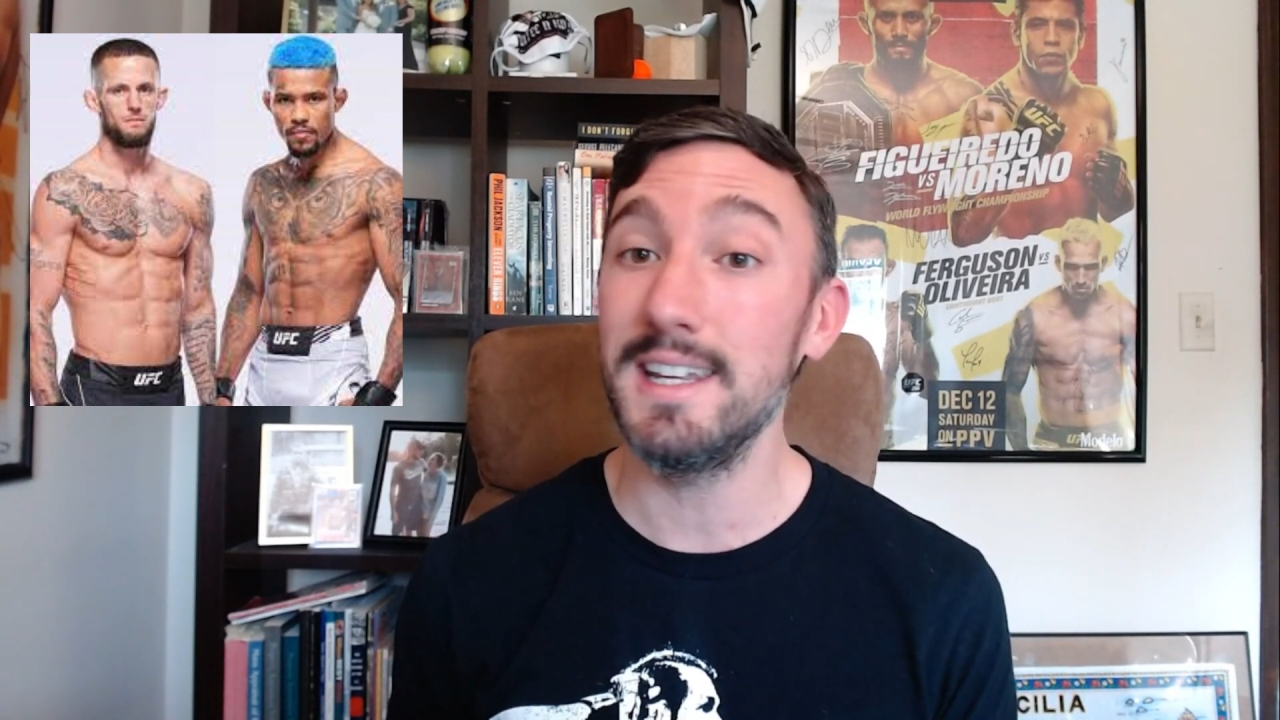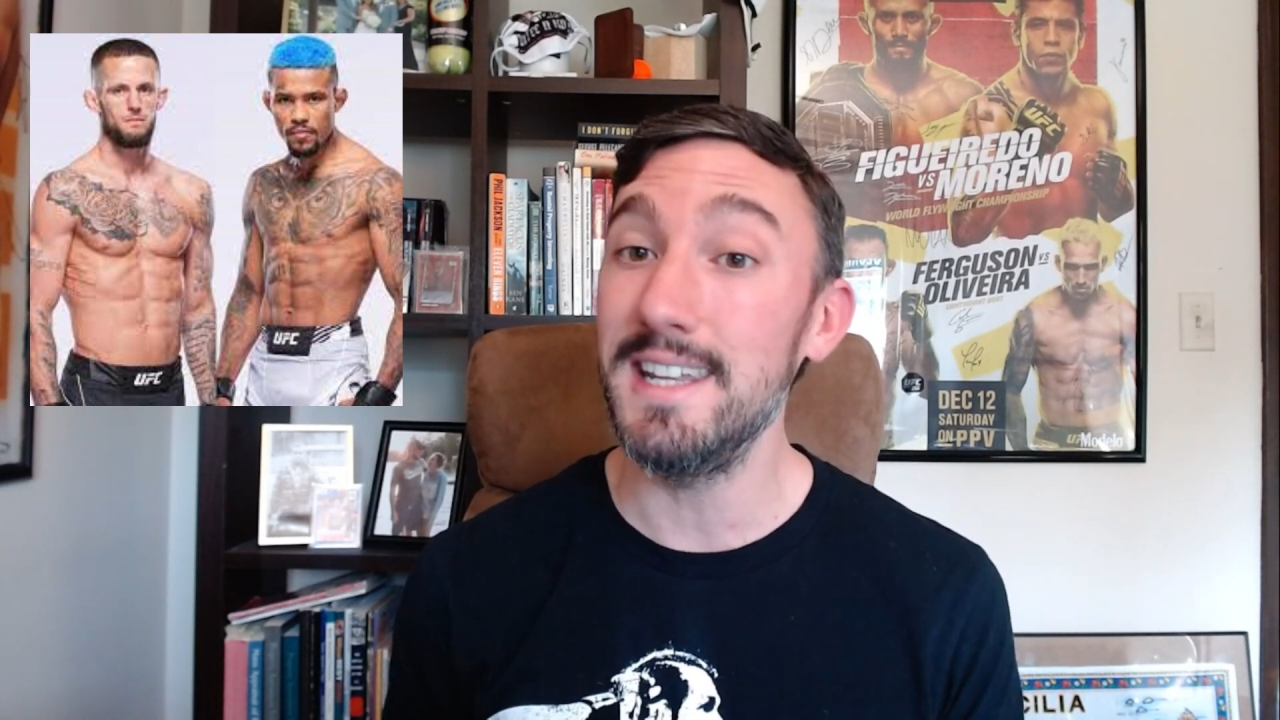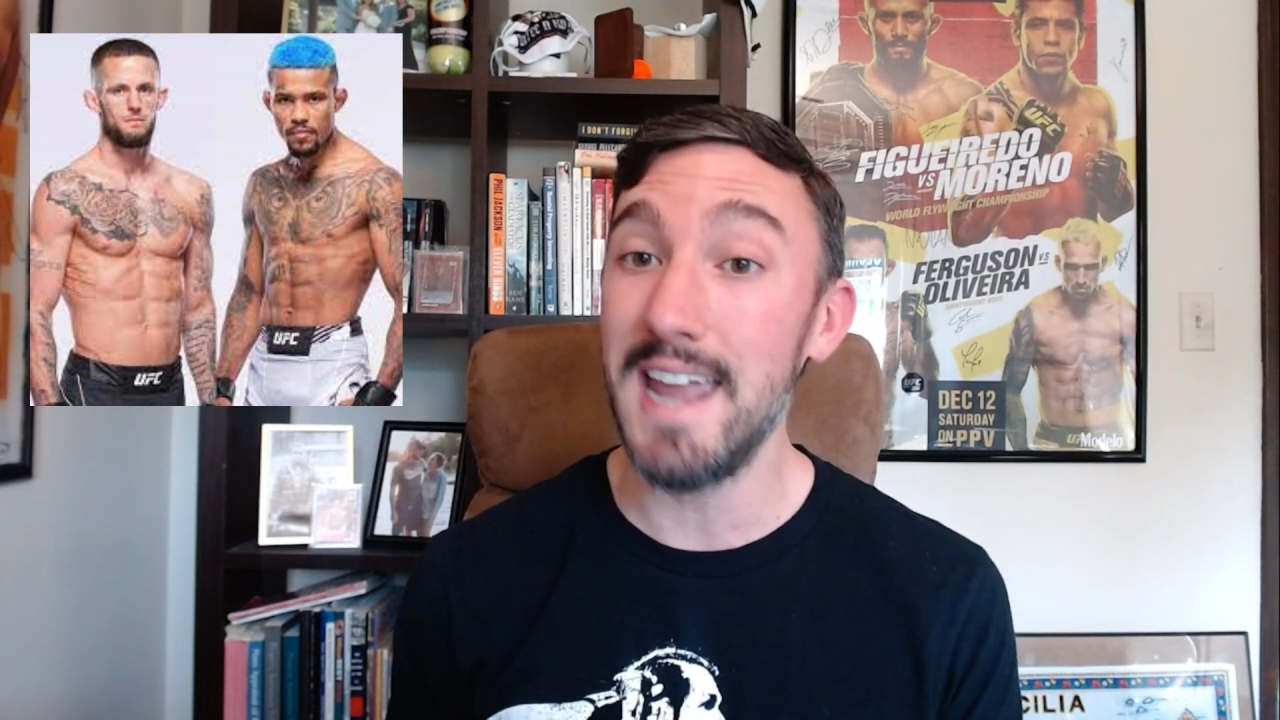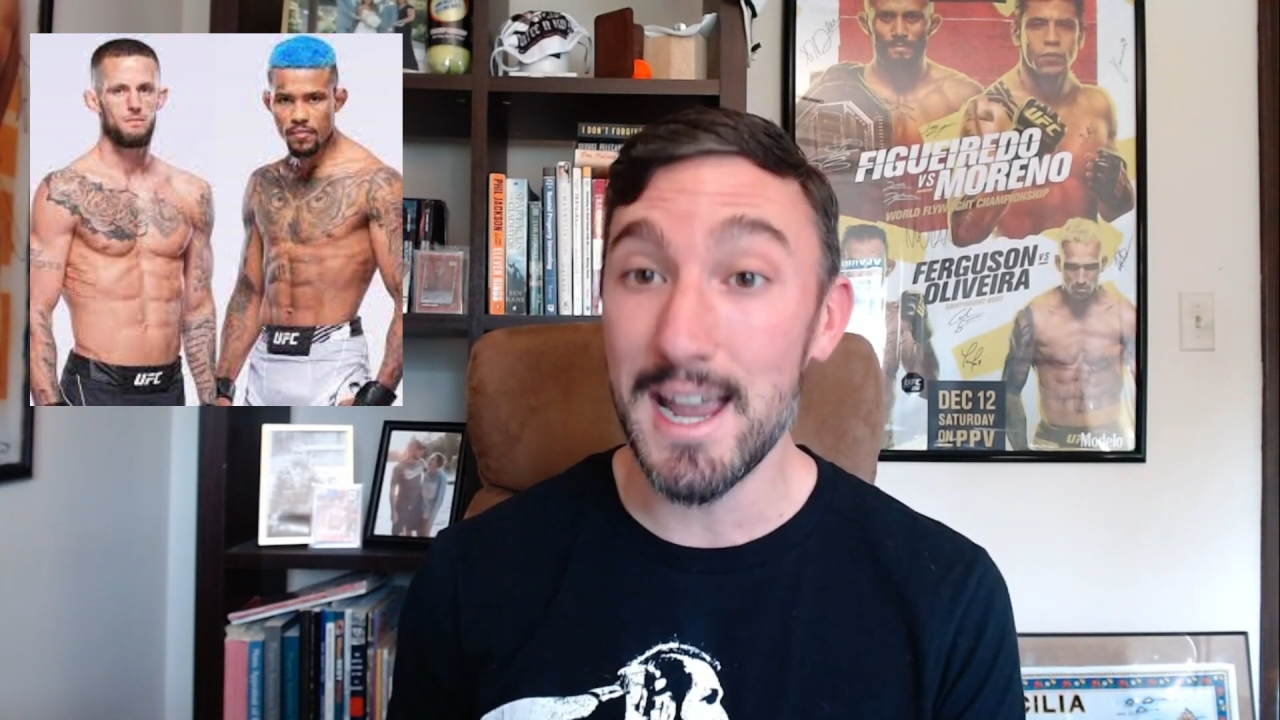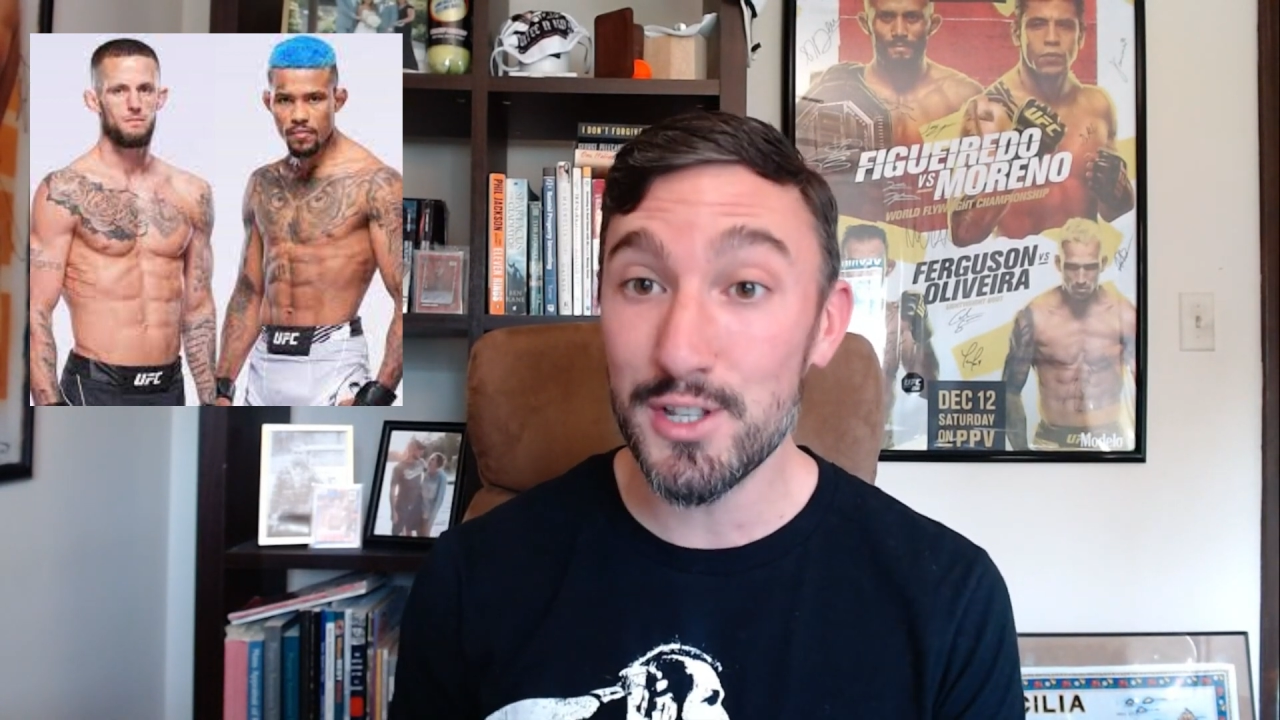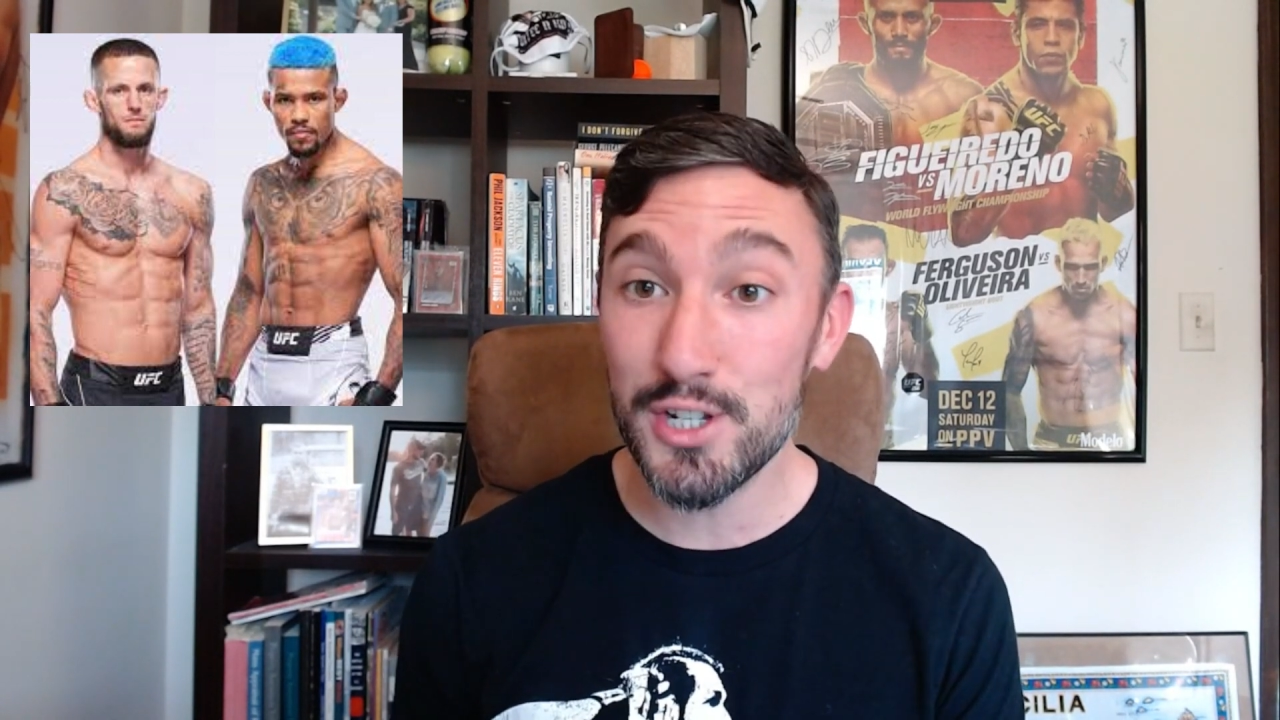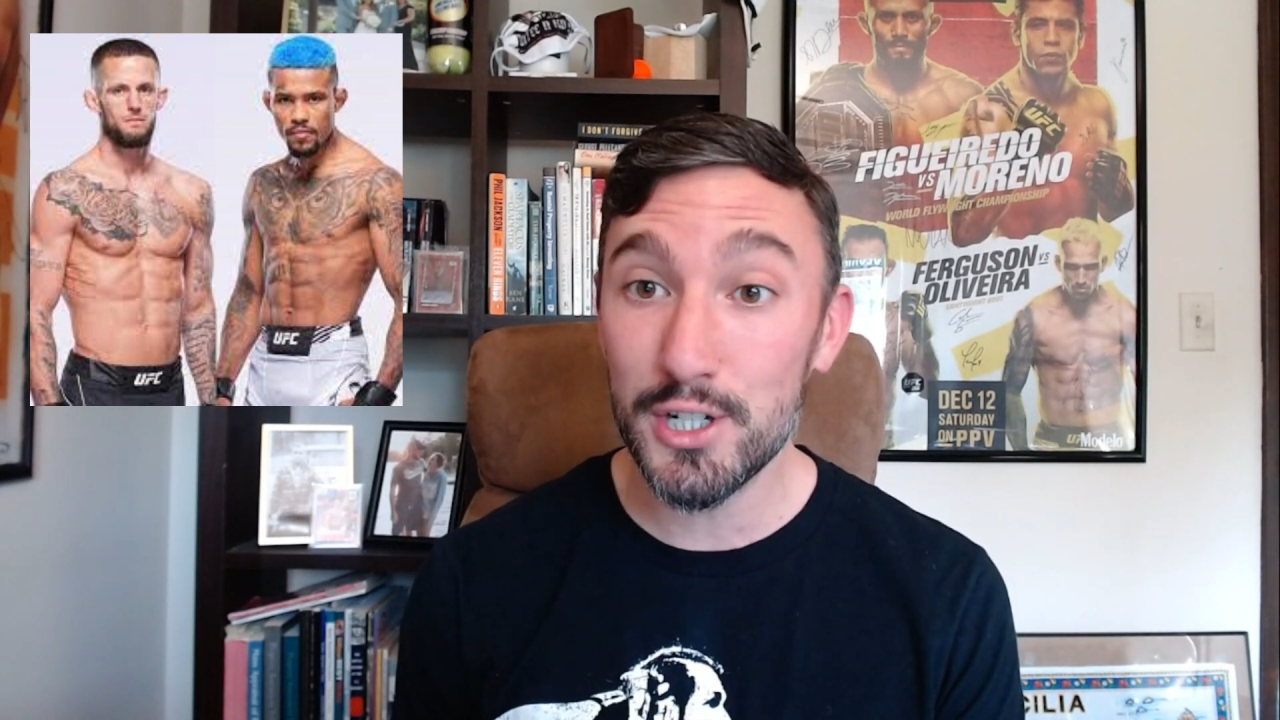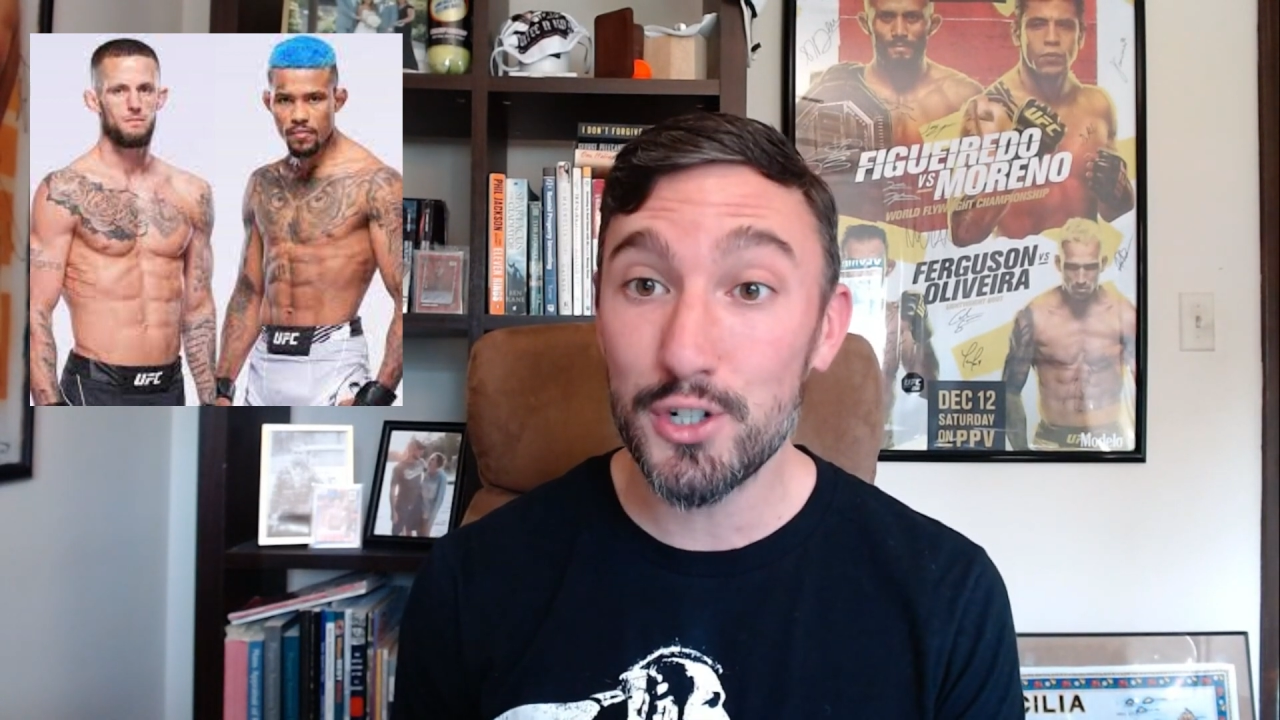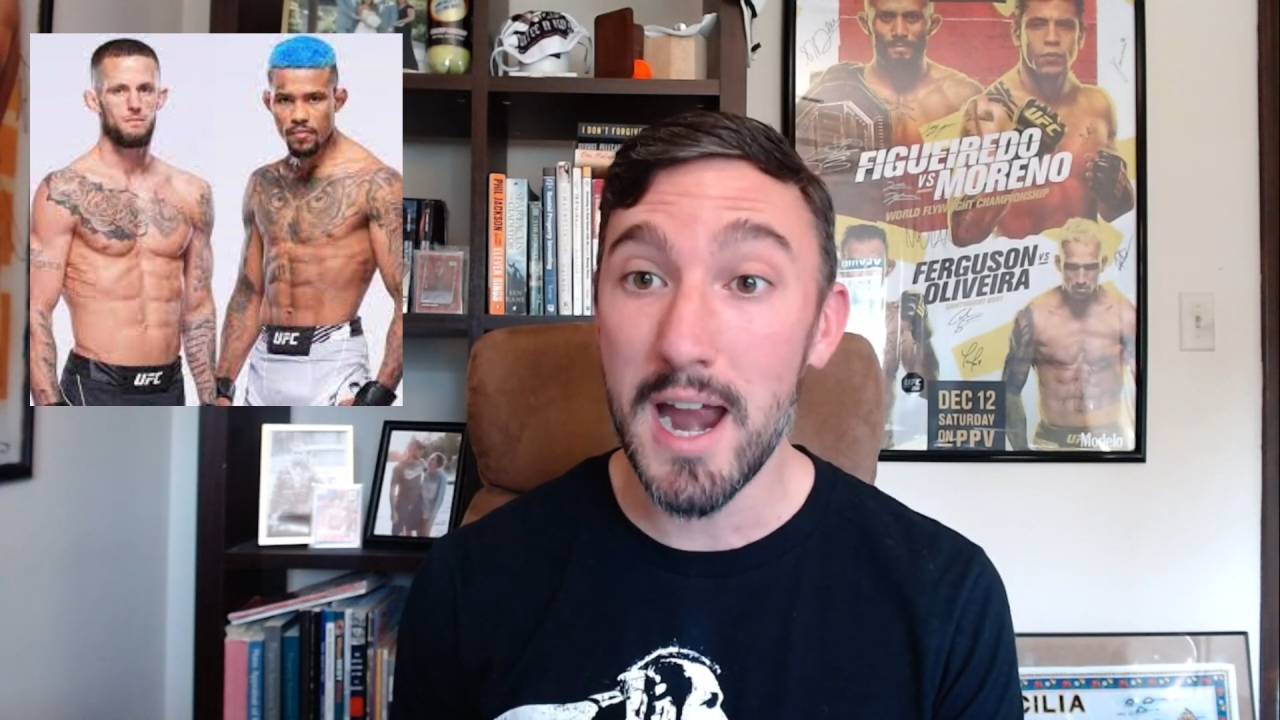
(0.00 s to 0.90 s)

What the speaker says: he has good